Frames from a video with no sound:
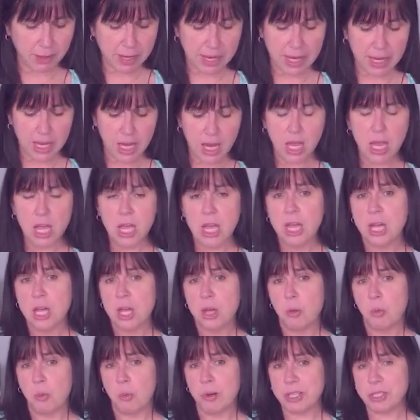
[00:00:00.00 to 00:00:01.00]
Okay,
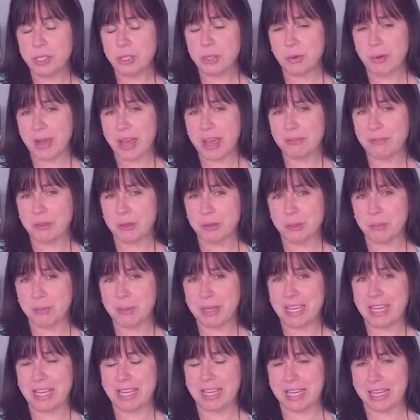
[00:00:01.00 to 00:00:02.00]
once you have those
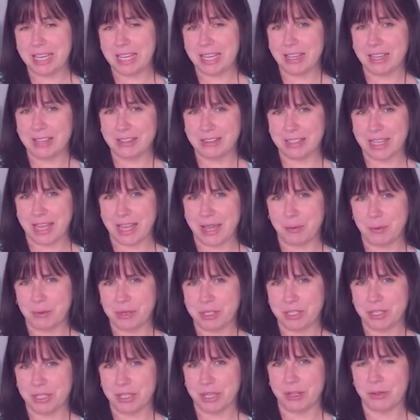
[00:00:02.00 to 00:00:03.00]
beginning
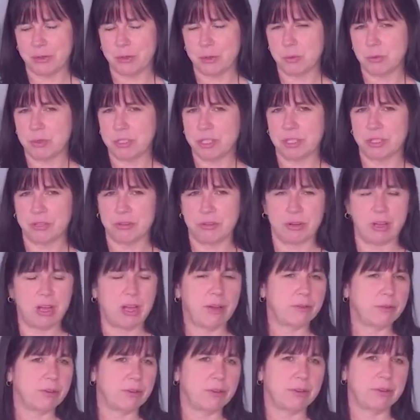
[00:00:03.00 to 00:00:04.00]
language skills, which are
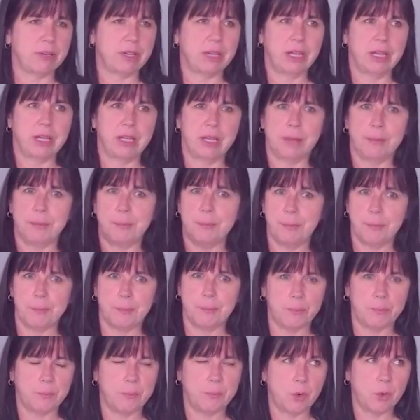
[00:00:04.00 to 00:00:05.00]
covered
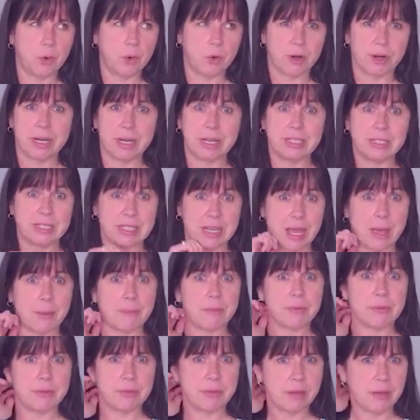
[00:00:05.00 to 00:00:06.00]
more in
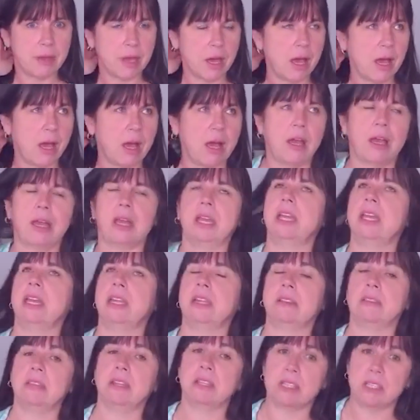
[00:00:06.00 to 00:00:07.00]
depth uh,
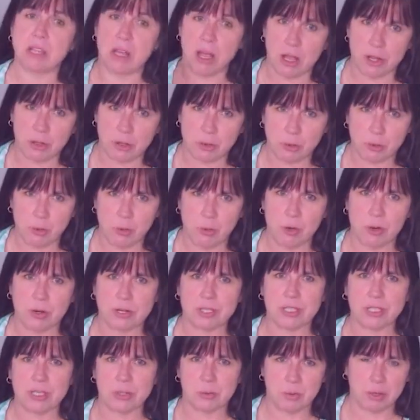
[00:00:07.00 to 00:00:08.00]
in the toddler
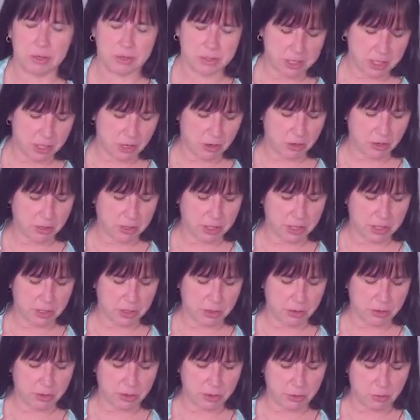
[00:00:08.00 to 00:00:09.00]
course as well as the early
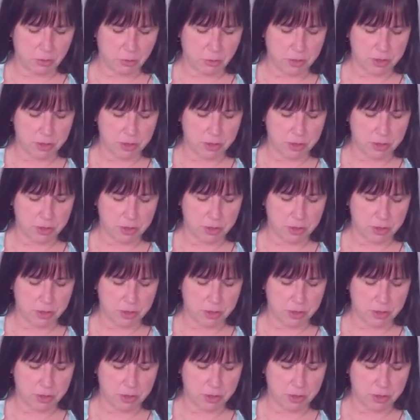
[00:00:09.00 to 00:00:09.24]
learner